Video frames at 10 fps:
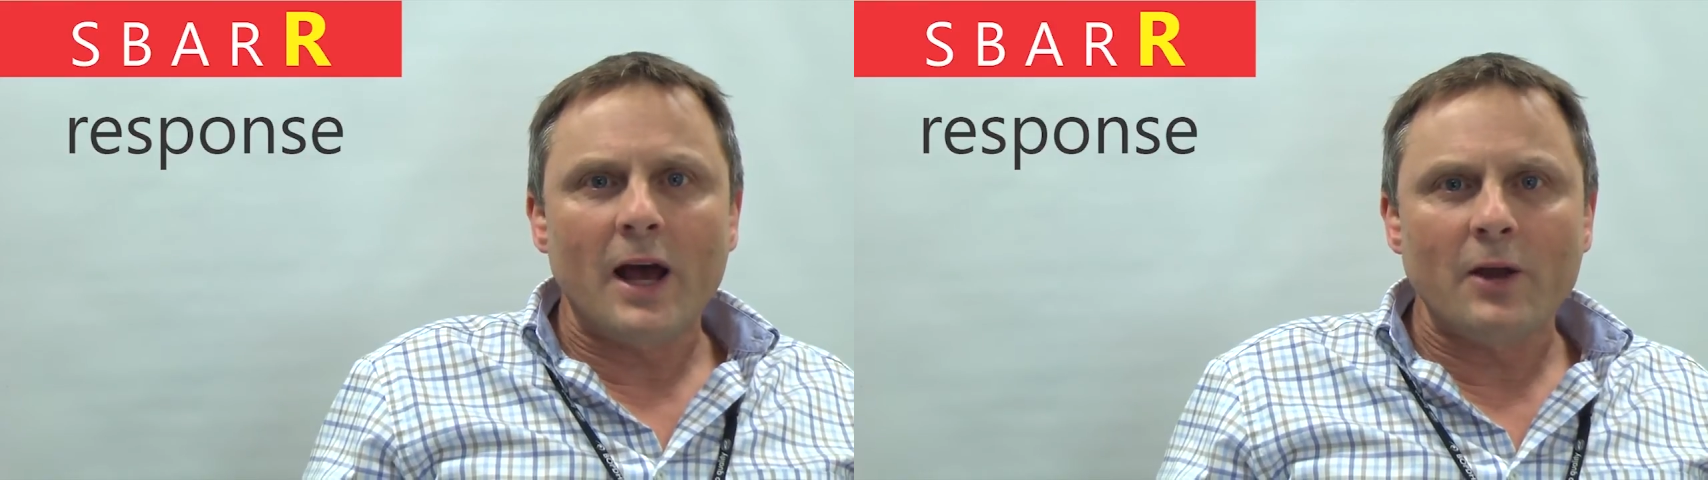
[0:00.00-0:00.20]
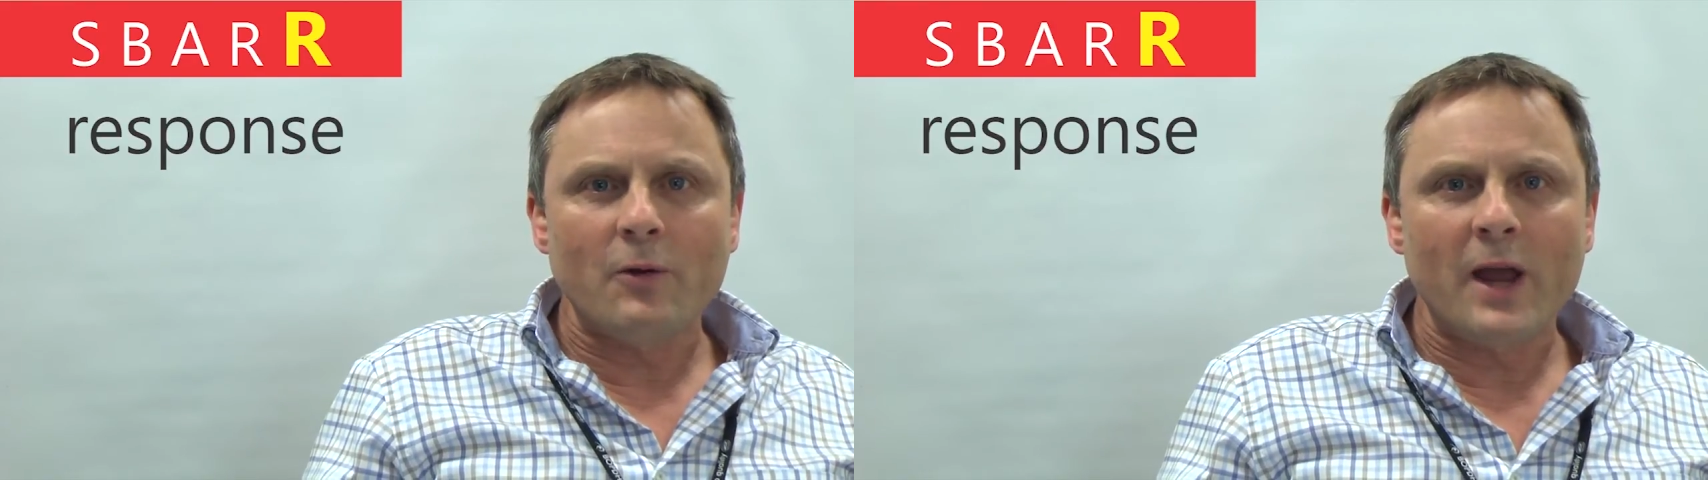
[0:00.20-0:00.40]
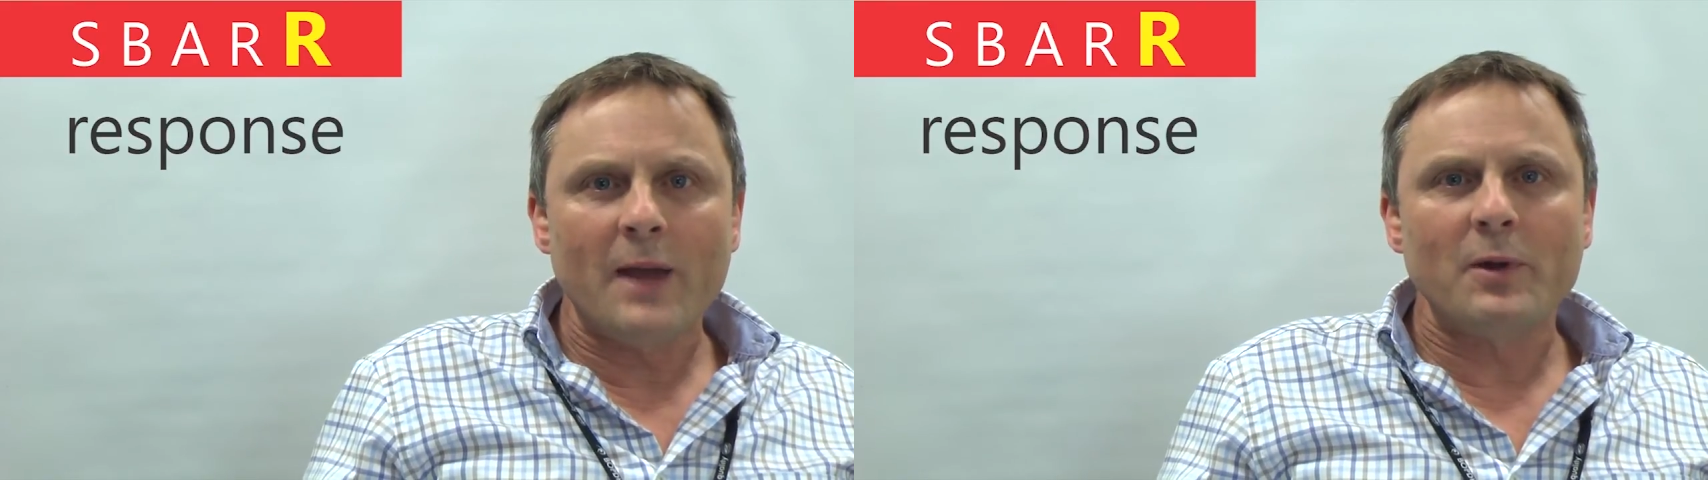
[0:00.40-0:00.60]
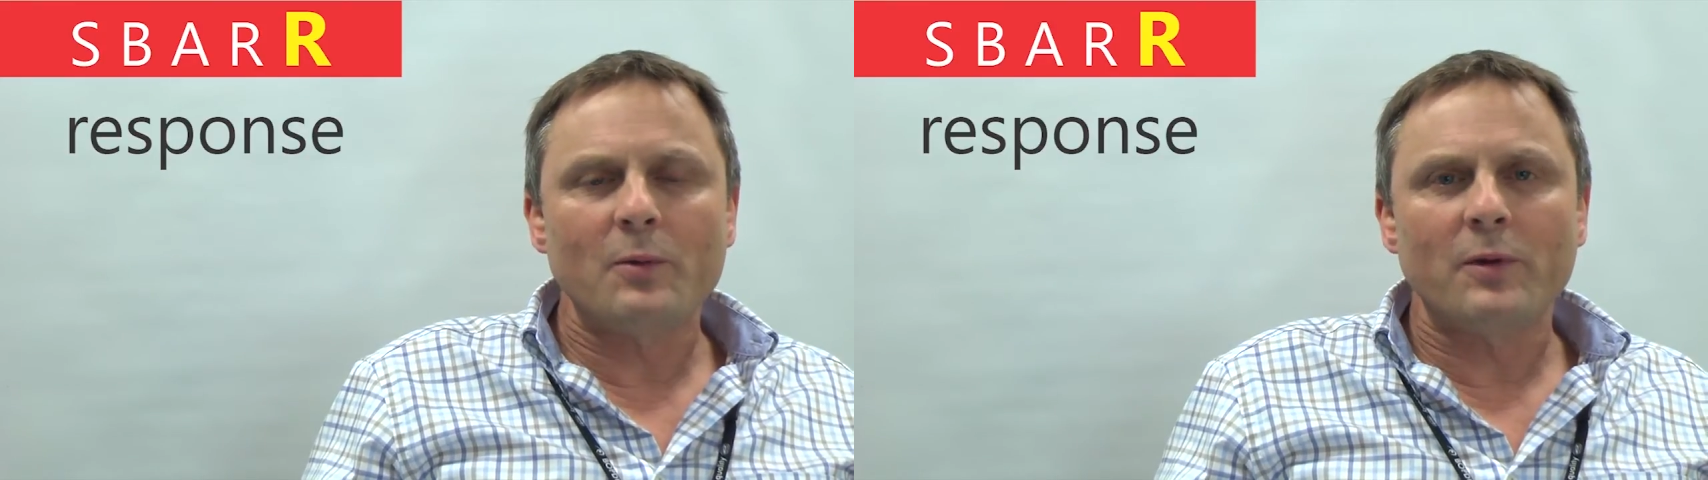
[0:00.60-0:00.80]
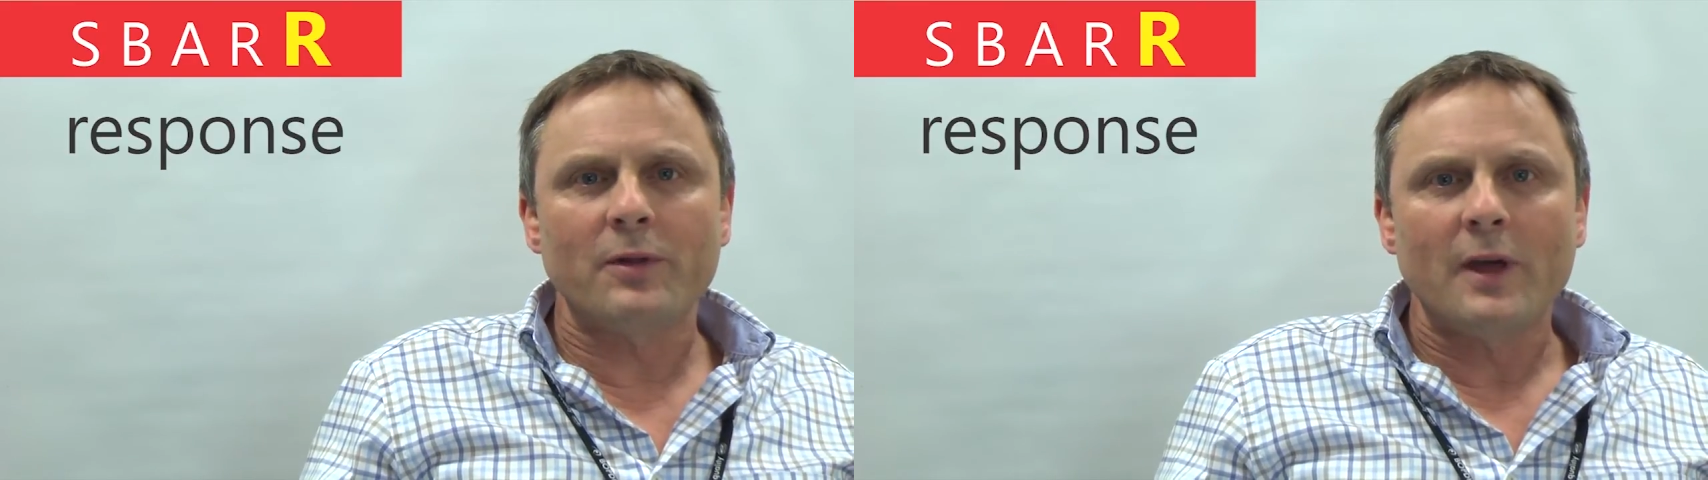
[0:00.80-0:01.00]
Are you happy
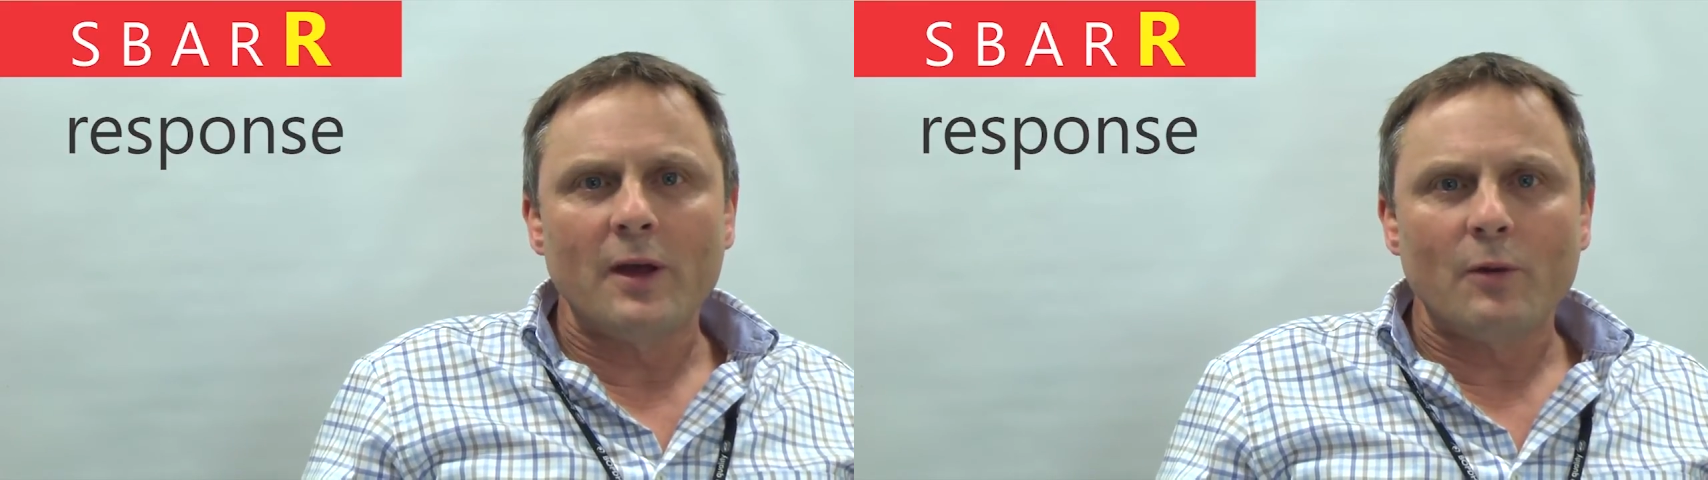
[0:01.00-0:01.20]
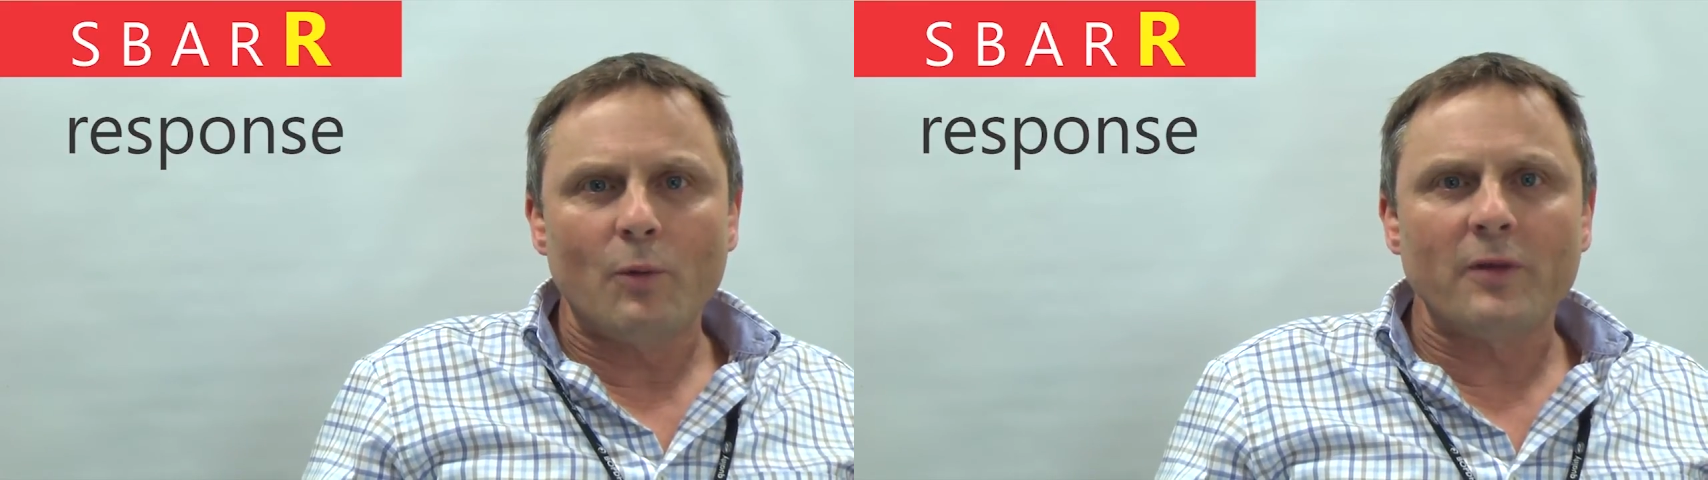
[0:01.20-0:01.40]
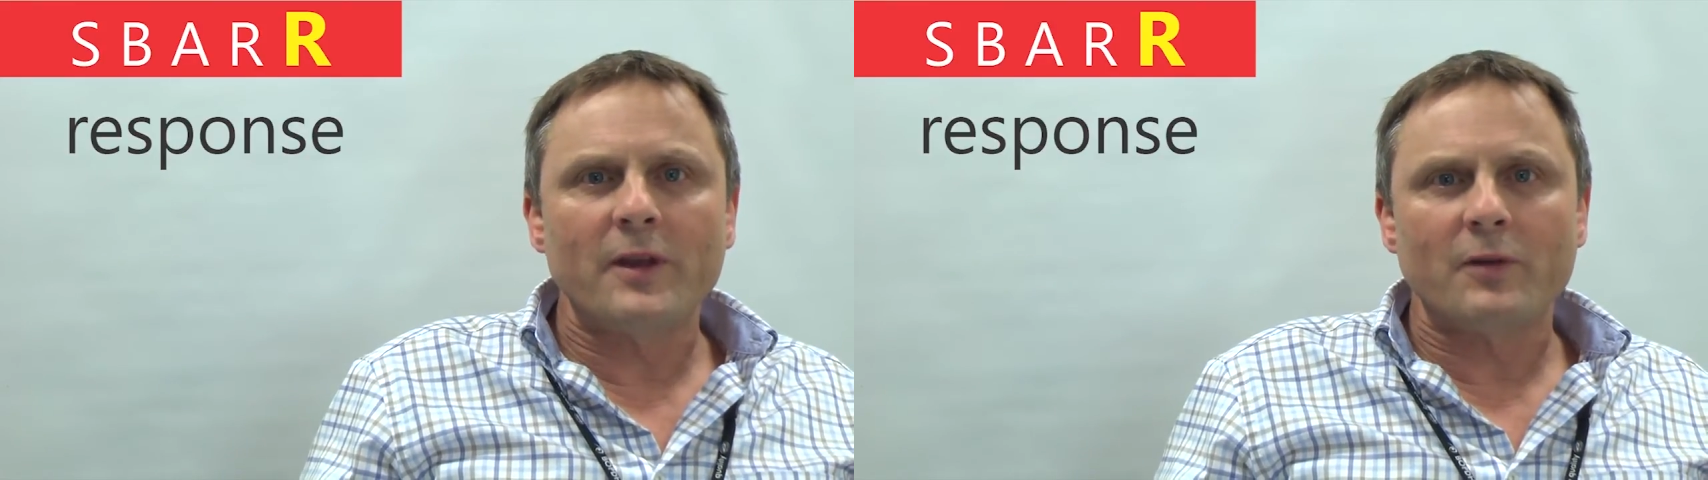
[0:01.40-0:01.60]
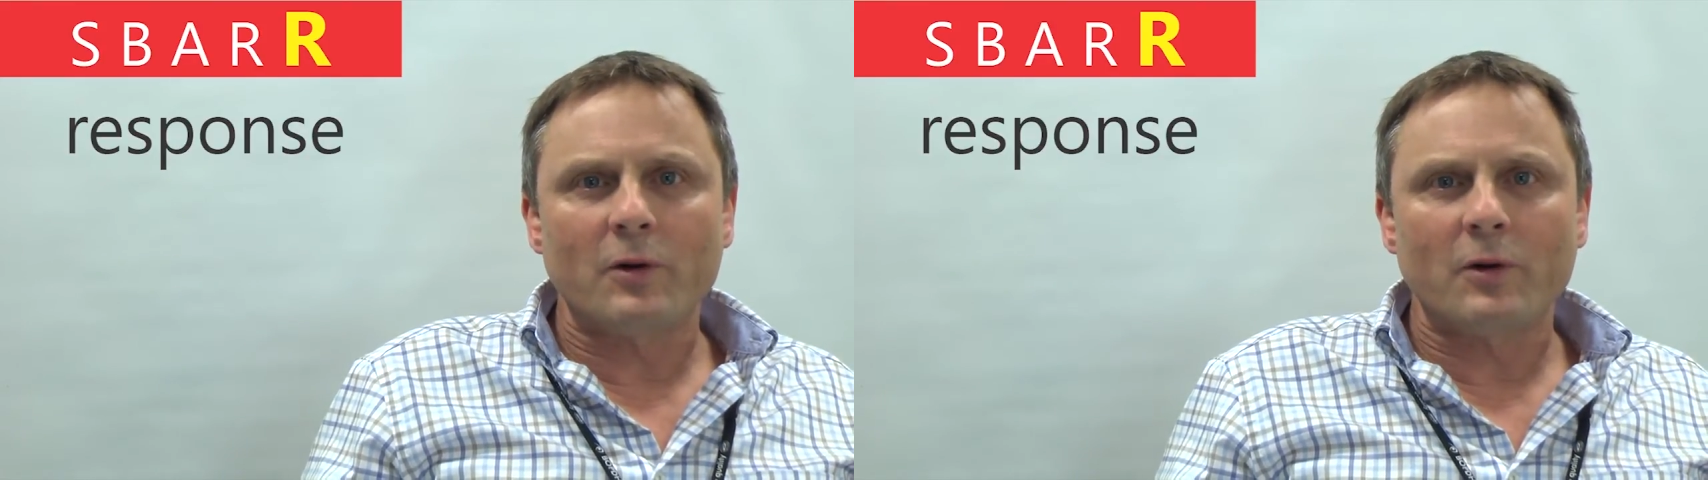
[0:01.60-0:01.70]
with what they've